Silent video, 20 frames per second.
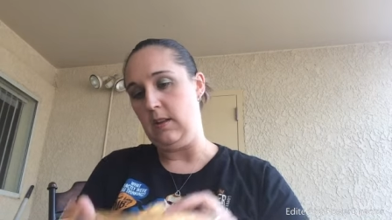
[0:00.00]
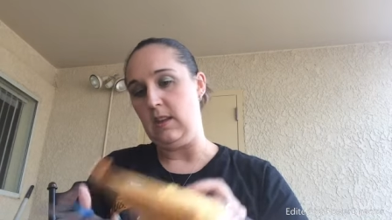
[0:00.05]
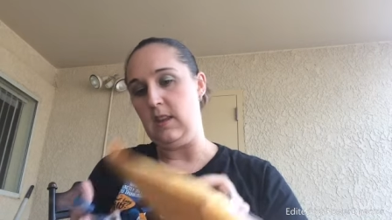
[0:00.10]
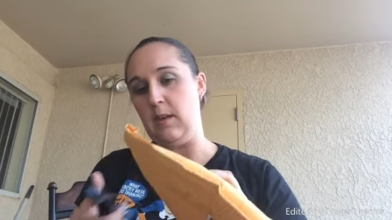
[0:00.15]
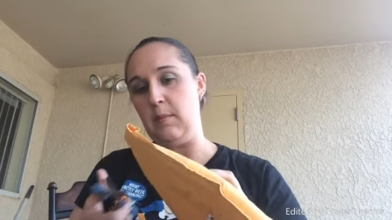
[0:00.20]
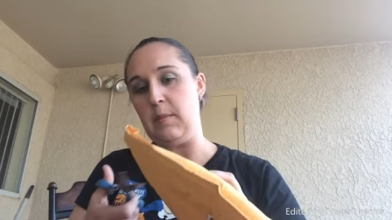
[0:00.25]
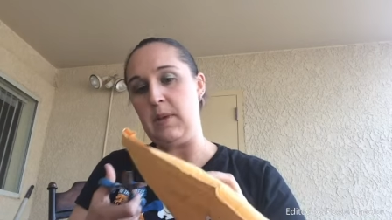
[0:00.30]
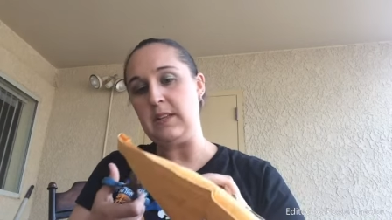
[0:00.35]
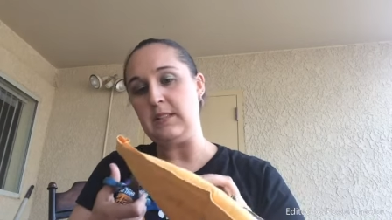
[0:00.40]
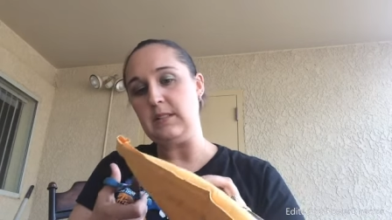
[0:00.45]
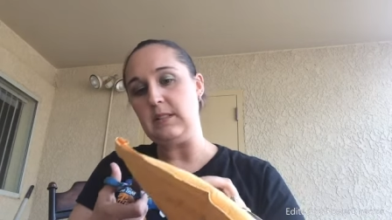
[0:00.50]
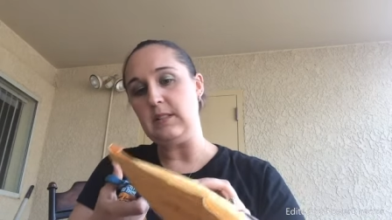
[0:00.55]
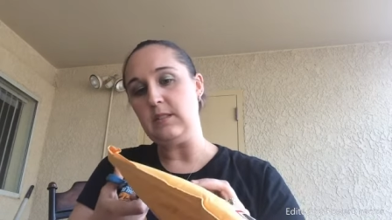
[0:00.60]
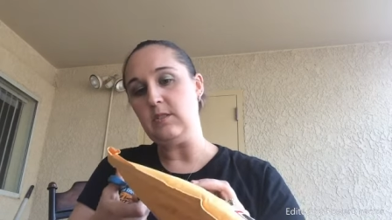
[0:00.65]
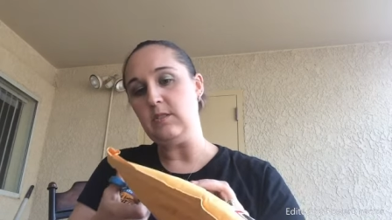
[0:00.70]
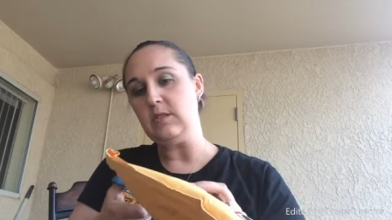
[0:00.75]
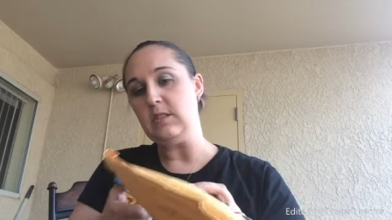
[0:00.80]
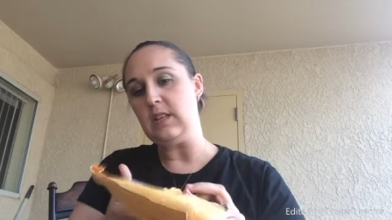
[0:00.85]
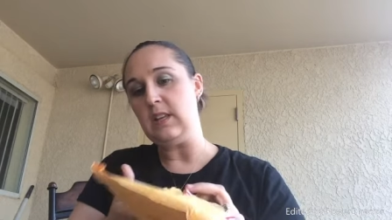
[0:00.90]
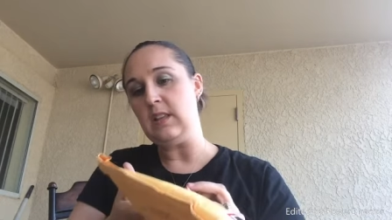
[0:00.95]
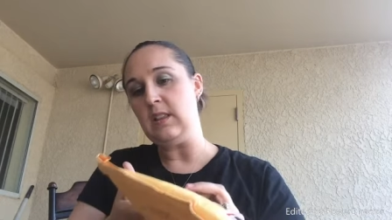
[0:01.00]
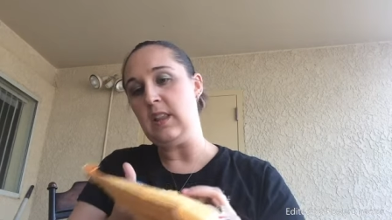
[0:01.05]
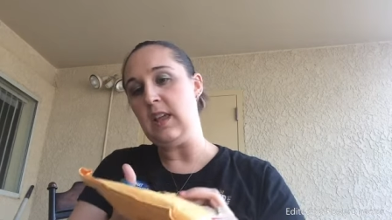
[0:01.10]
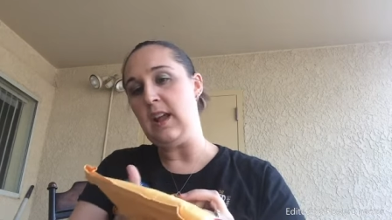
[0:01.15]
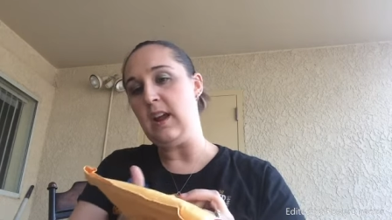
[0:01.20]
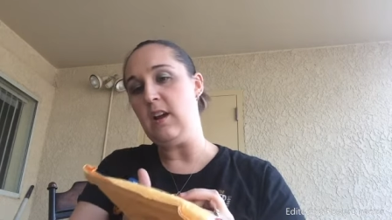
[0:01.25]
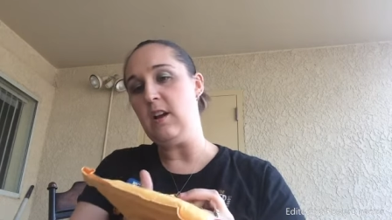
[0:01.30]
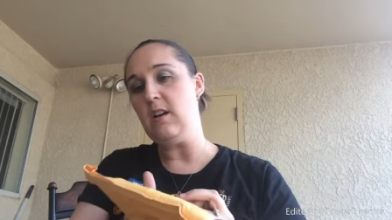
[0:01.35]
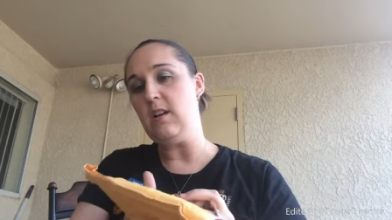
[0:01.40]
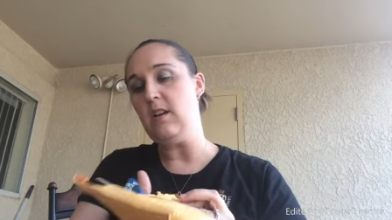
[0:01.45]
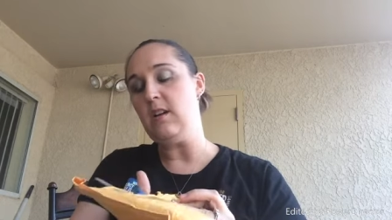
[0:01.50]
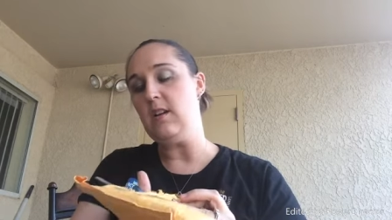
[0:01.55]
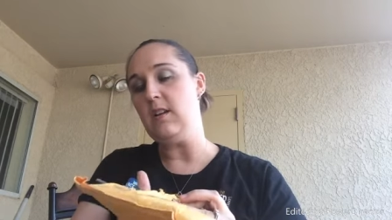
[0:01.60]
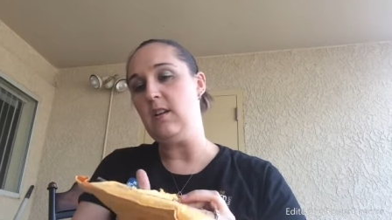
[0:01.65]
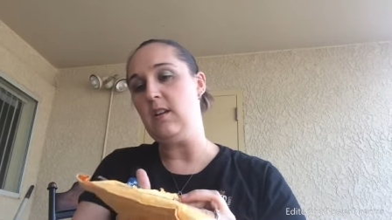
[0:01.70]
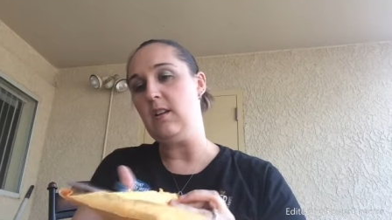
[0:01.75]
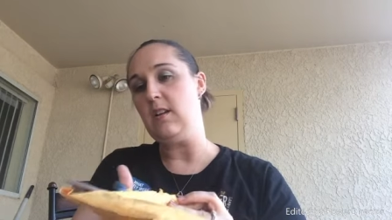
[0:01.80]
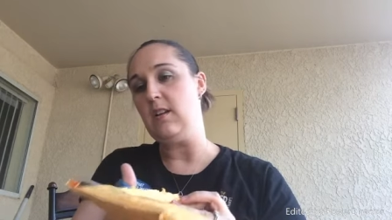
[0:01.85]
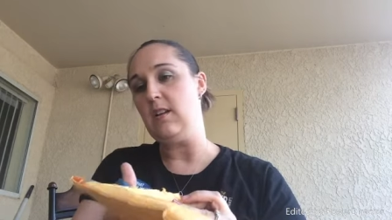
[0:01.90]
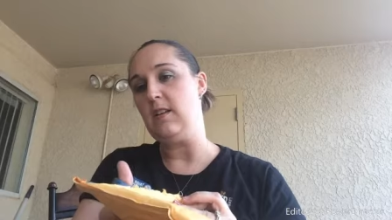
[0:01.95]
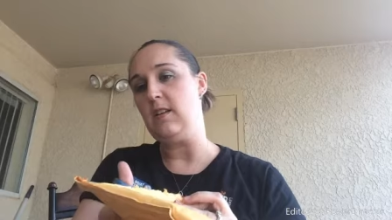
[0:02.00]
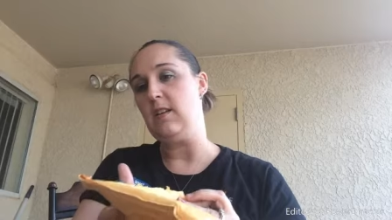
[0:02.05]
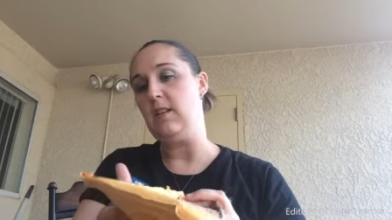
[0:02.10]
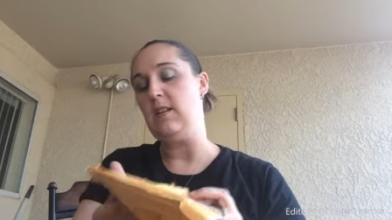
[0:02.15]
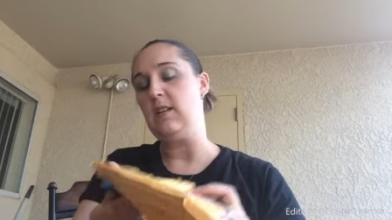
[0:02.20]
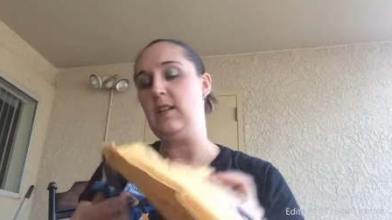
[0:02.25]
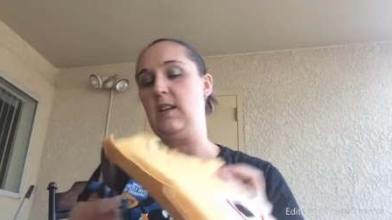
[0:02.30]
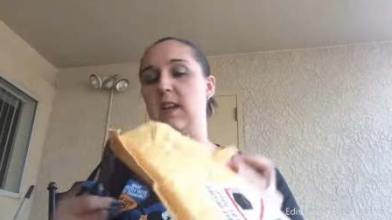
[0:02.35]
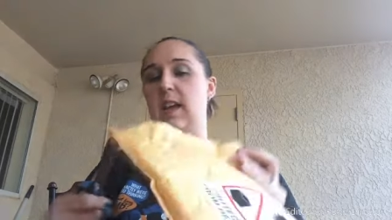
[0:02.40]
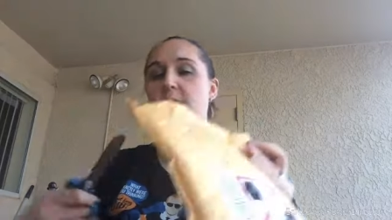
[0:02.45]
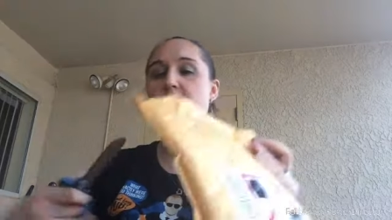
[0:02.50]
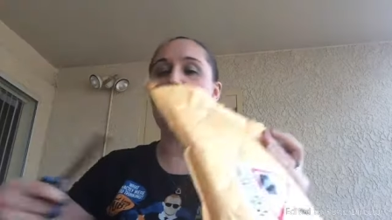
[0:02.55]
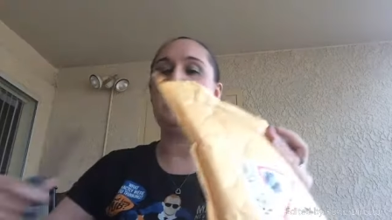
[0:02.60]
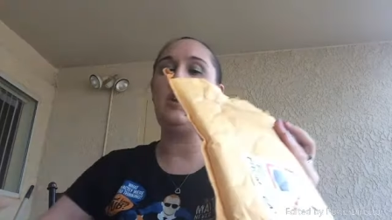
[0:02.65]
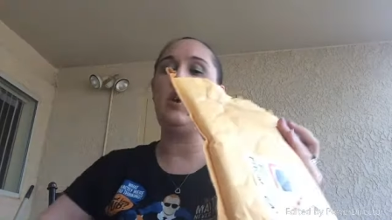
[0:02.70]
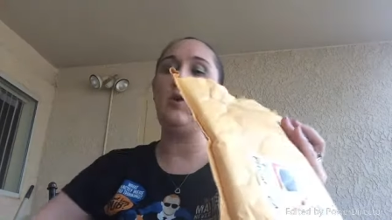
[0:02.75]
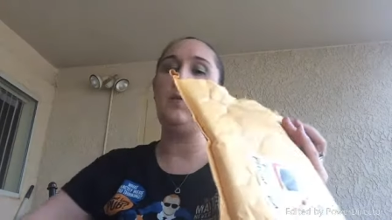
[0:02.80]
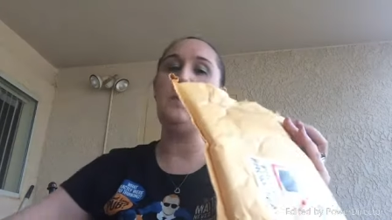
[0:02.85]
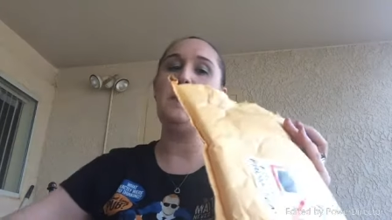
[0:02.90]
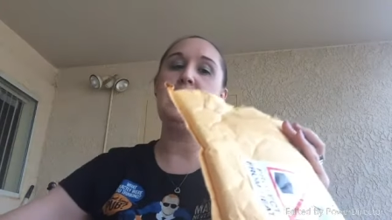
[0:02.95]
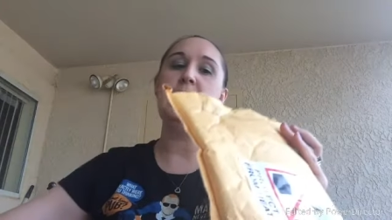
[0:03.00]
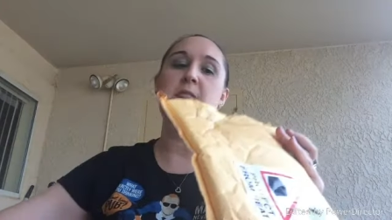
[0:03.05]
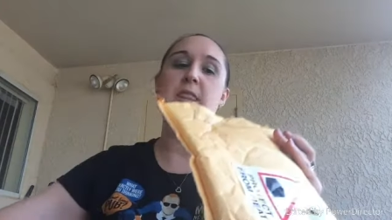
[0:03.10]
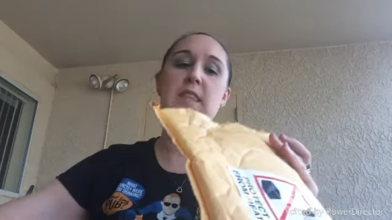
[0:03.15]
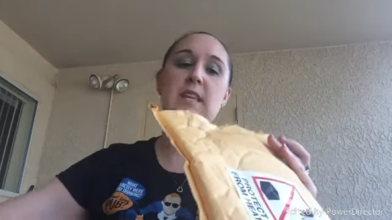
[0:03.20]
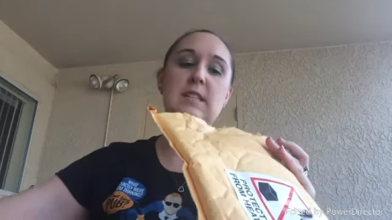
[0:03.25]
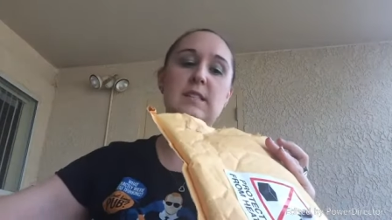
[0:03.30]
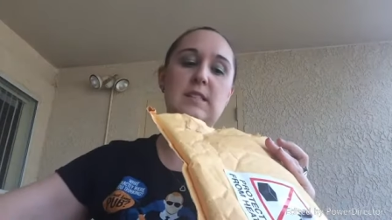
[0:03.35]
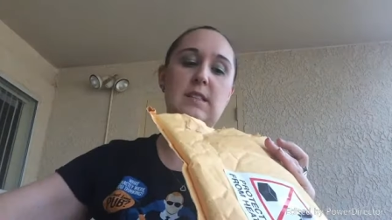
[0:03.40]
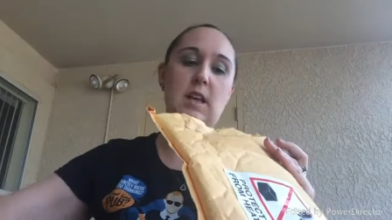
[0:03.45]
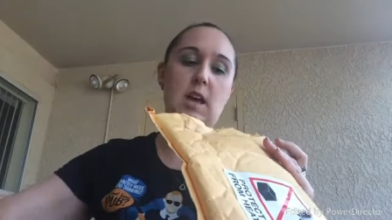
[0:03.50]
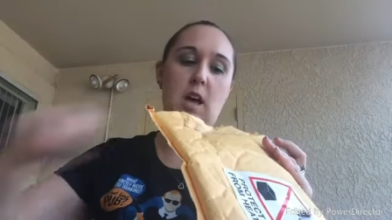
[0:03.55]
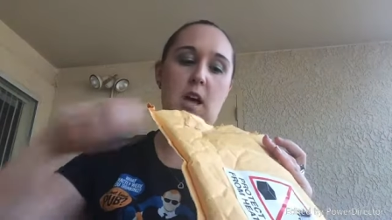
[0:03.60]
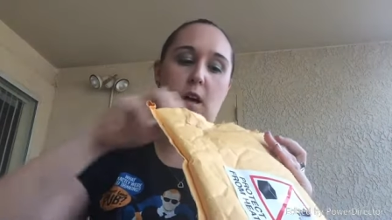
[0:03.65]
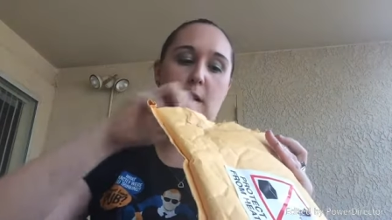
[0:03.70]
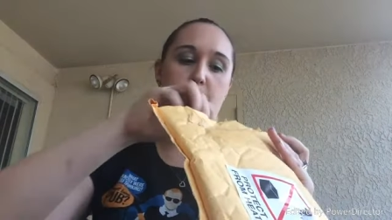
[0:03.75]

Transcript: get my scissors in there and open this up.